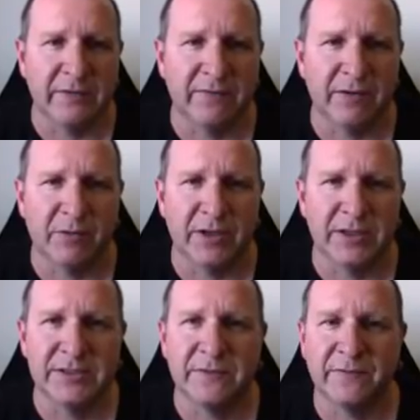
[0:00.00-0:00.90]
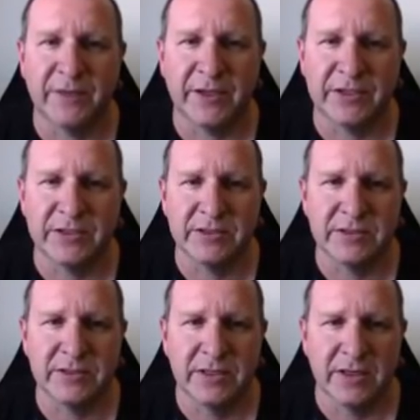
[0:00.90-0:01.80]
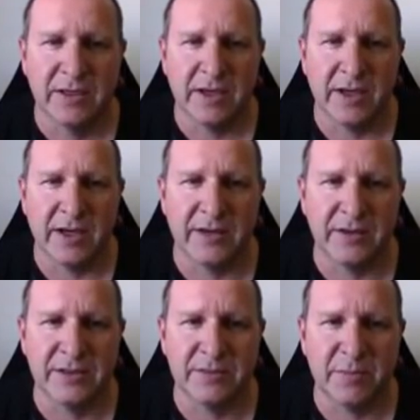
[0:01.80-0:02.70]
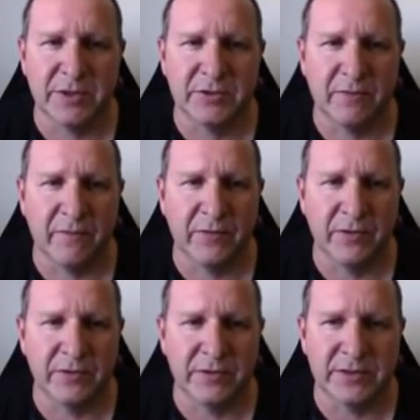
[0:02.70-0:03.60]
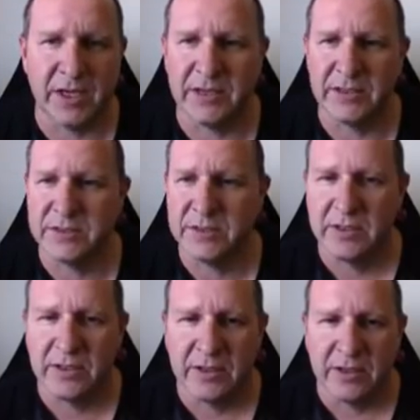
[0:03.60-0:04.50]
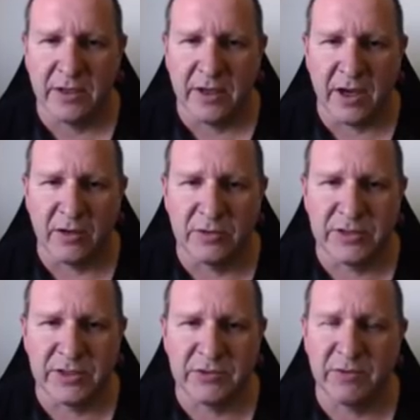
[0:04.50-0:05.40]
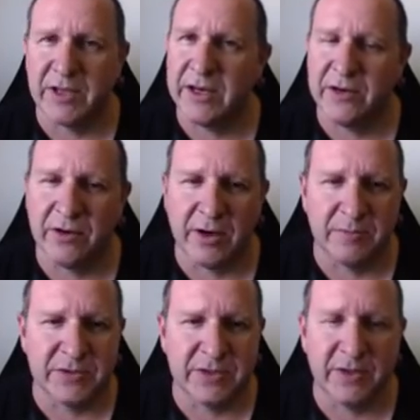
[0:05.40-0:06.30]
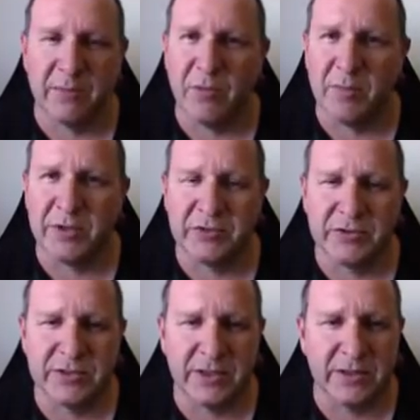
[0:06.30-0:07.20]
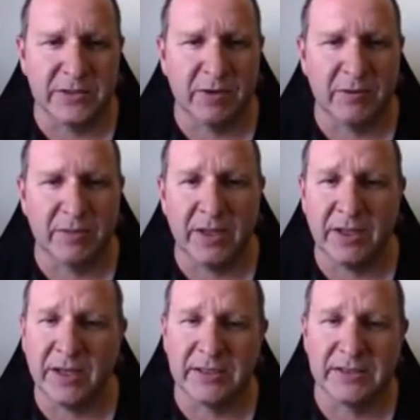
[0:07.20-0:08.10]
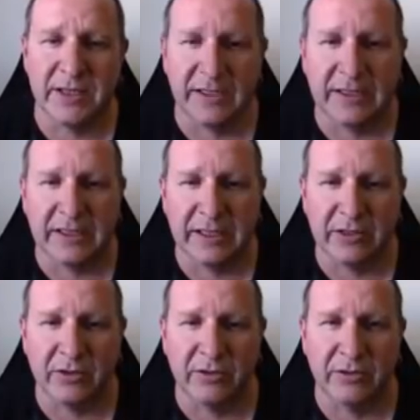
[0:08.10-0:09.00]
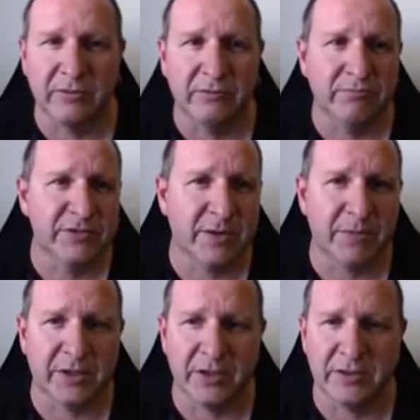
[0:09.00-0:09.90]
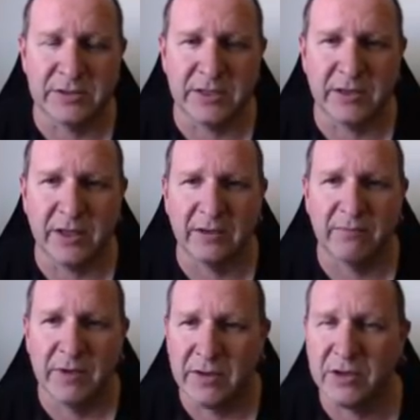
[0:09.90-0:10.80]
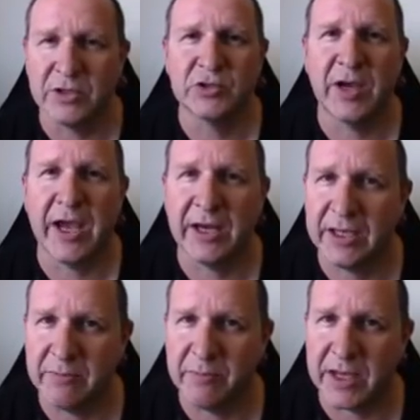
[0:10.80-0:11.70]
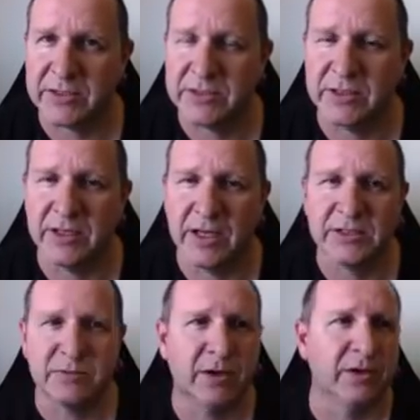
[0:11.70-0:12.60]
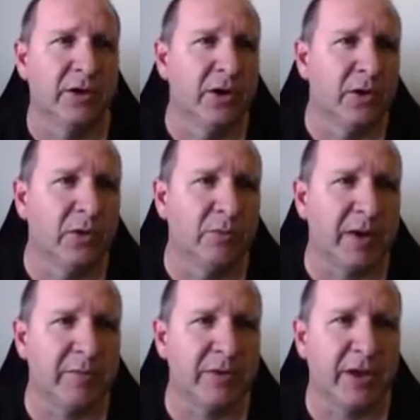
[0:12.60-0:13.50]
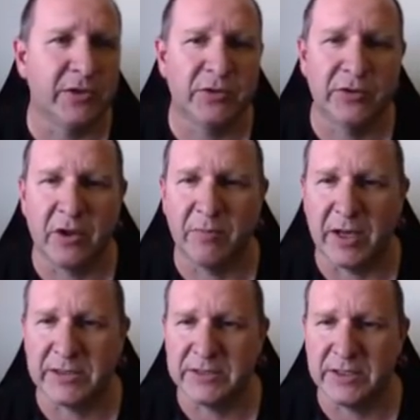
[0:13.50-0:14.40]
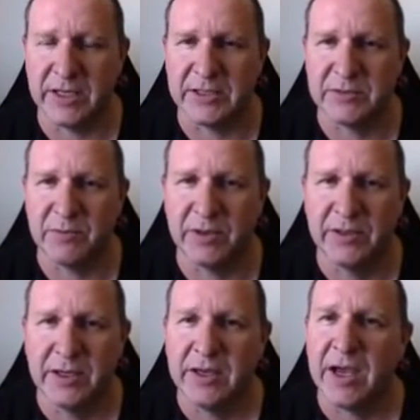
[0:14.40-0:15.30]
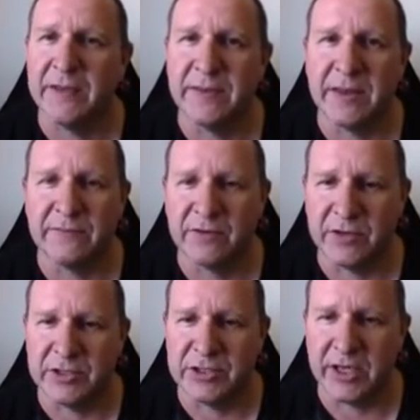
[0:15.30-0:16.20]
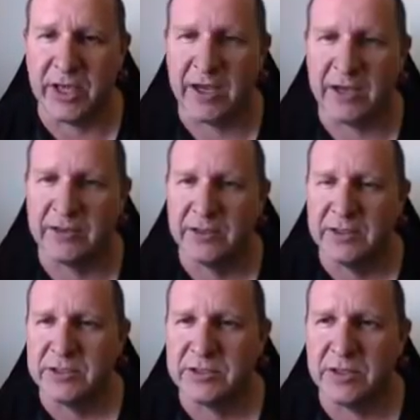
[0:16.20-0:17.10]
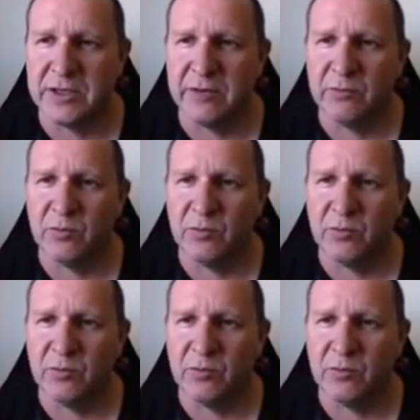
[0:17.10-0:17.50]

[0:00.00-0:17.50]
if they want a list of features. And then there's a bunch of reviews. And also these related items. So they might be interested in this one, but then they accidentally click on something else, and they're not sure how to get back to the last one. Or maybe they do go back to the last one, and then they've got to check out. So then,